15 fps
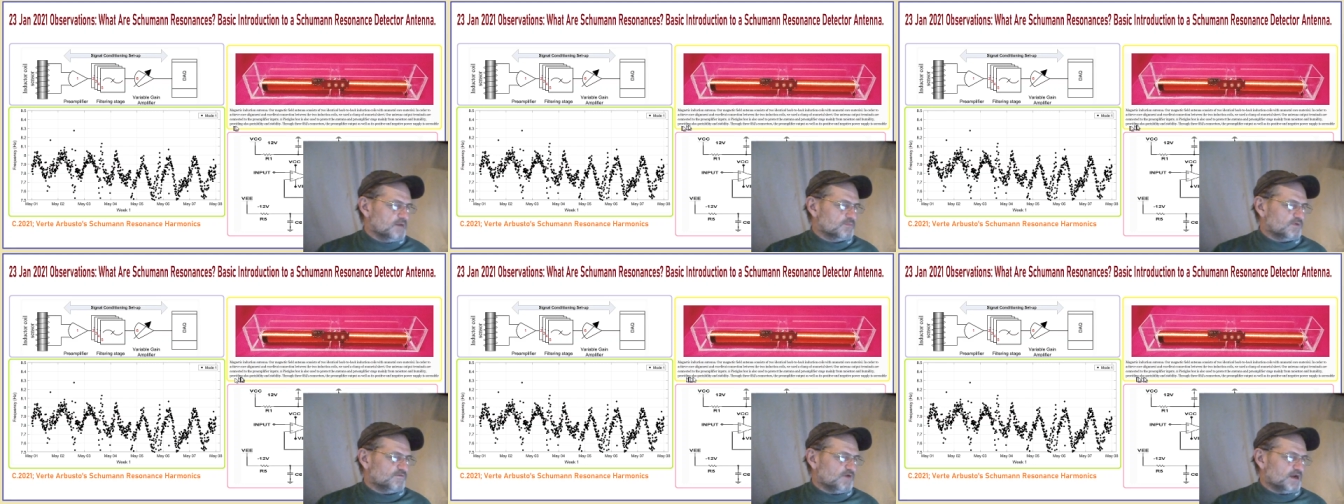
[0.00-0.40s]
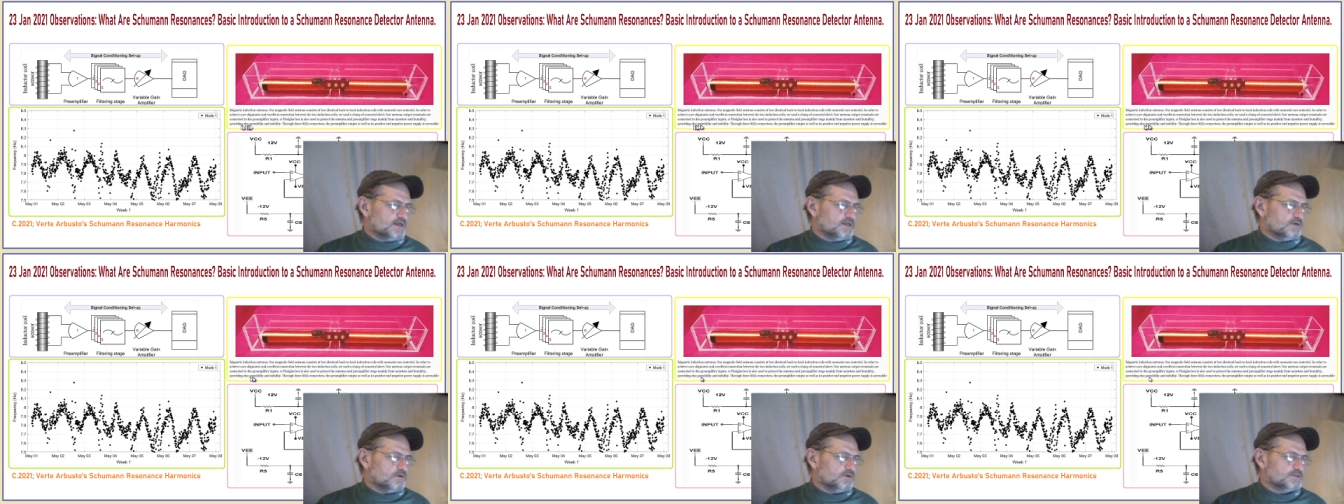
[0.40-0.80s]

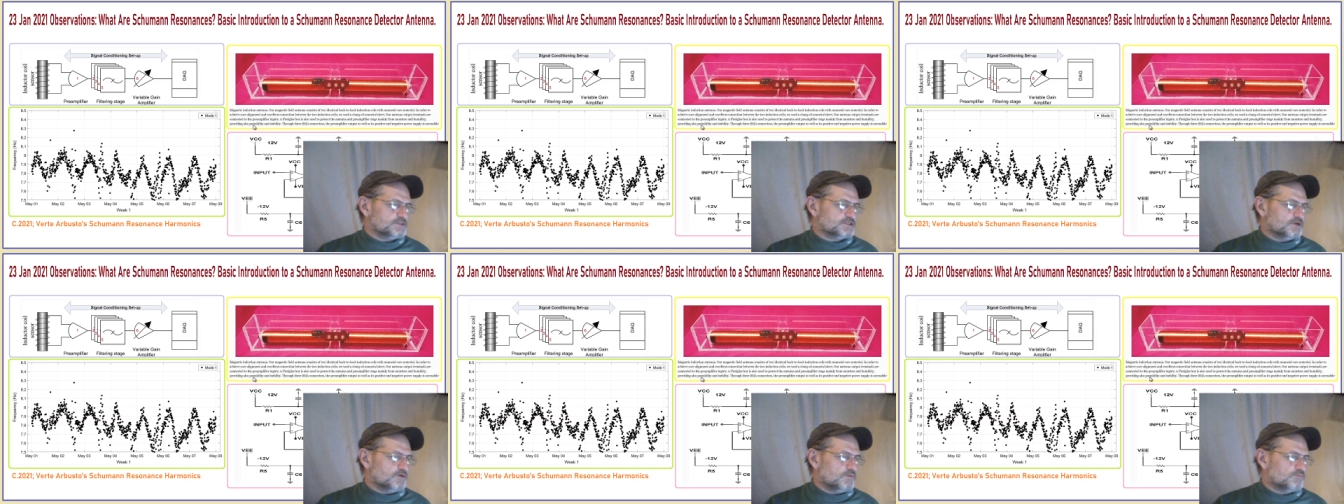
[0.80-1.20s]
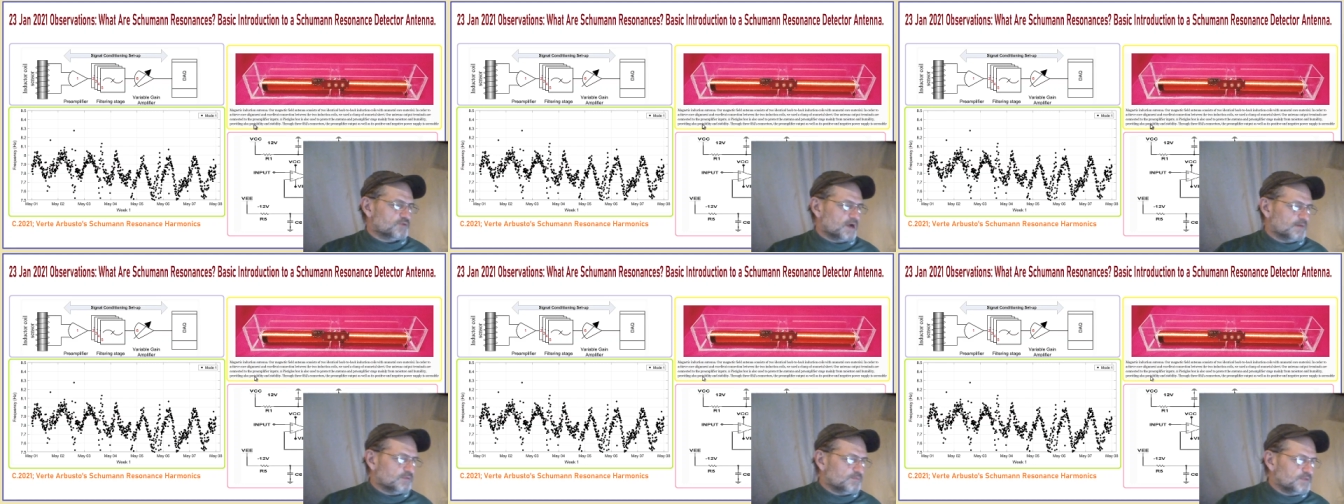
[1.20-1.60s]
providing also
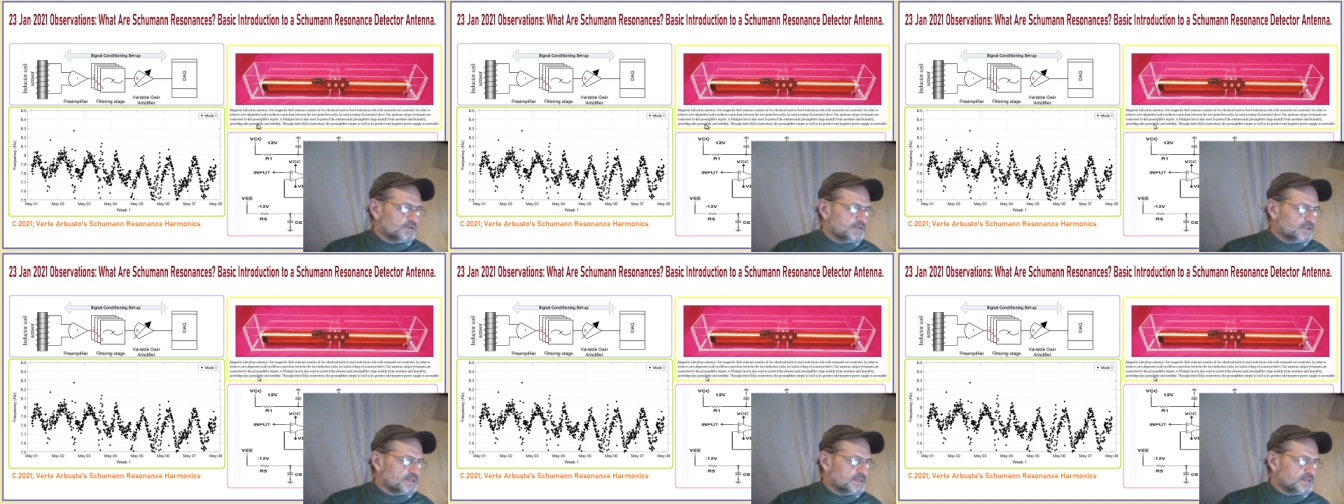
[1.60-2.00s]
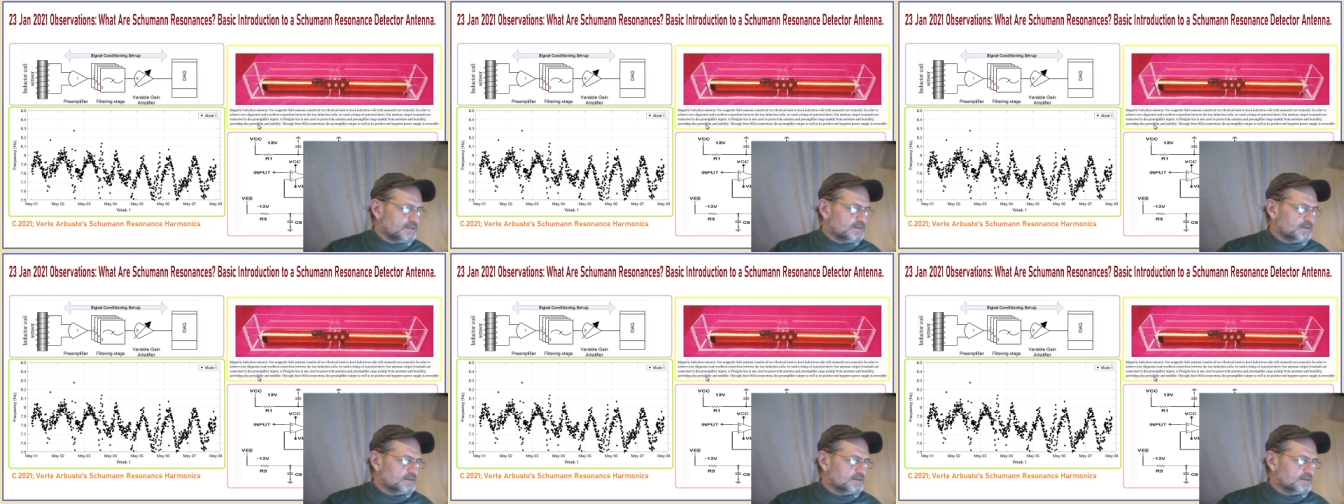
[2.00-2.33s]
probability